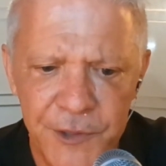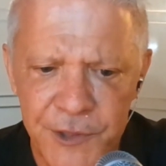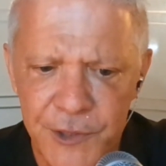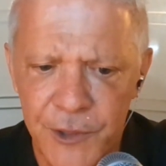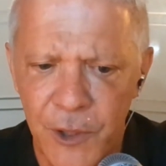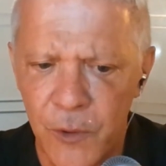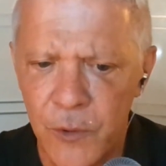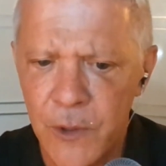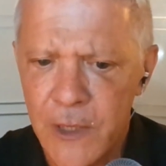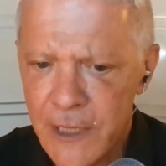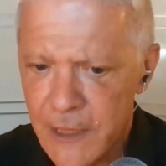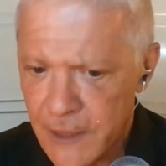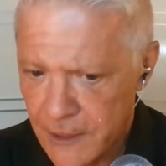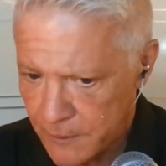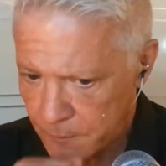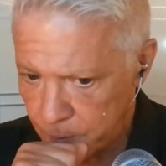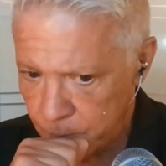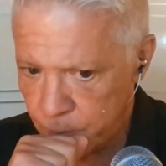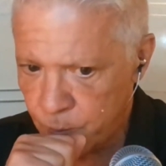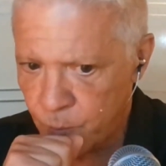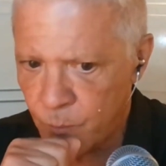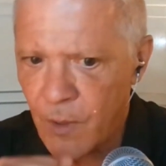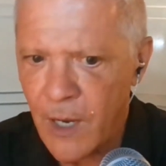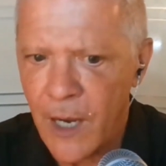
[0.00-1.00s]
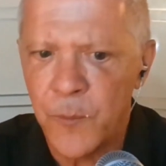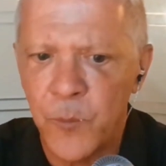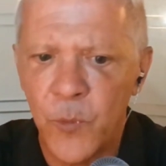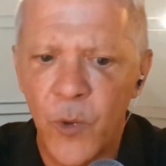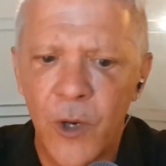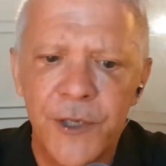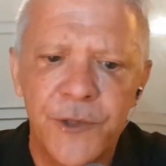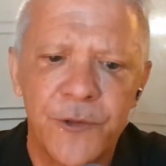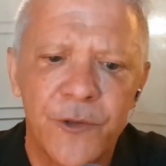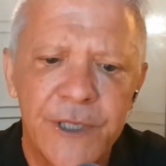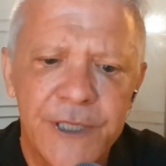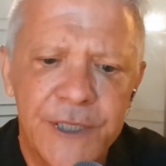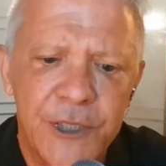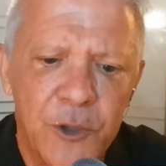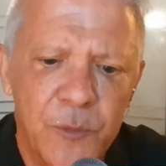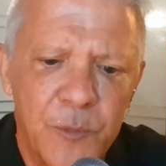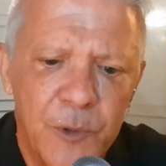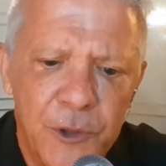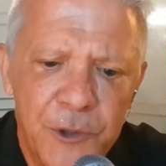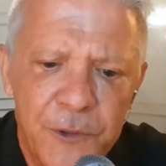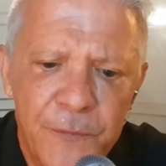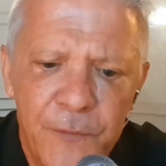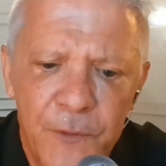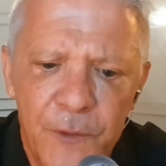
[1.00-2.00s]
So I'm wondering,
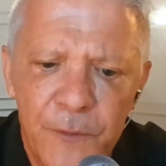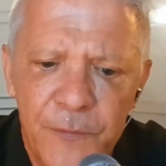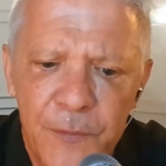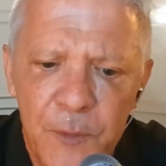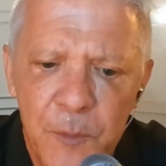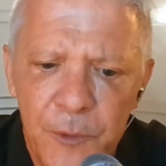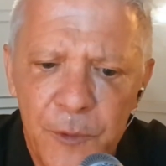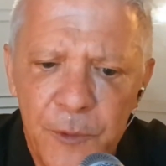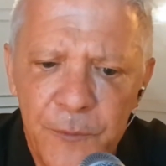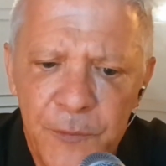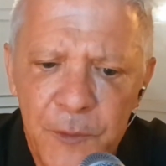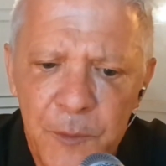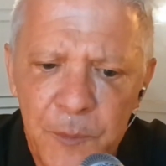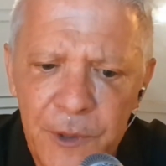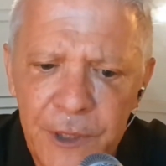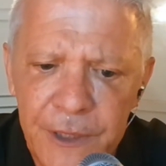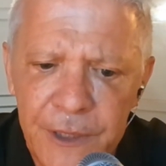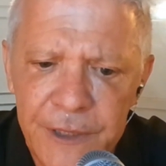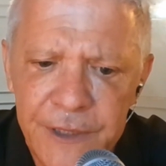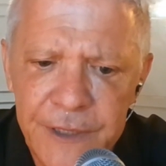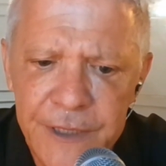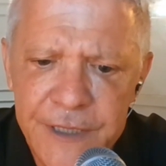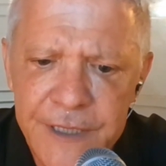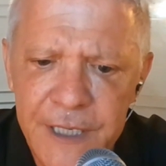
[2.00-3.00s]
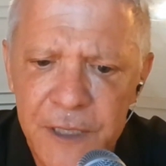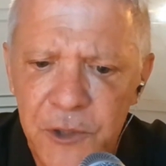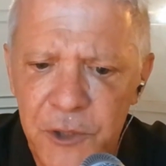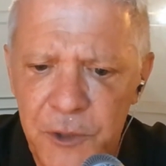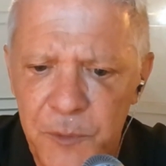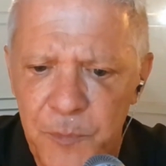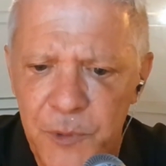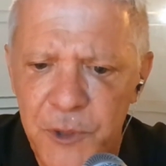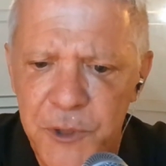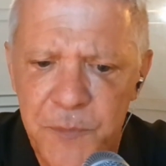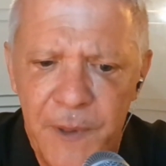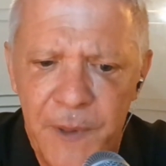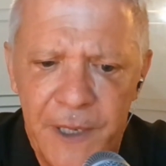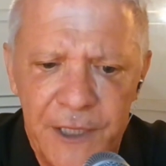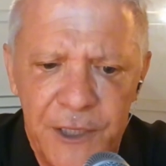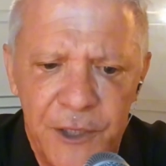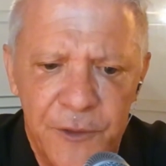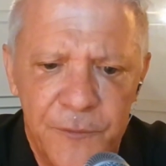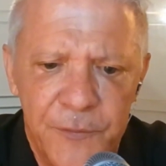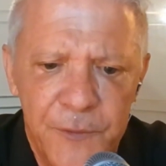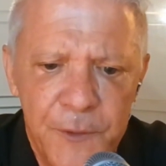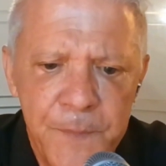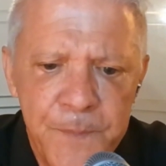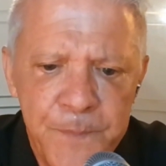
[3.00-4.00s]
Dilberth, from a selling
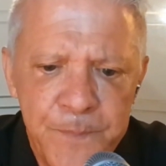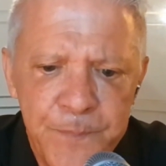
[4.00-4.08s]
perspective,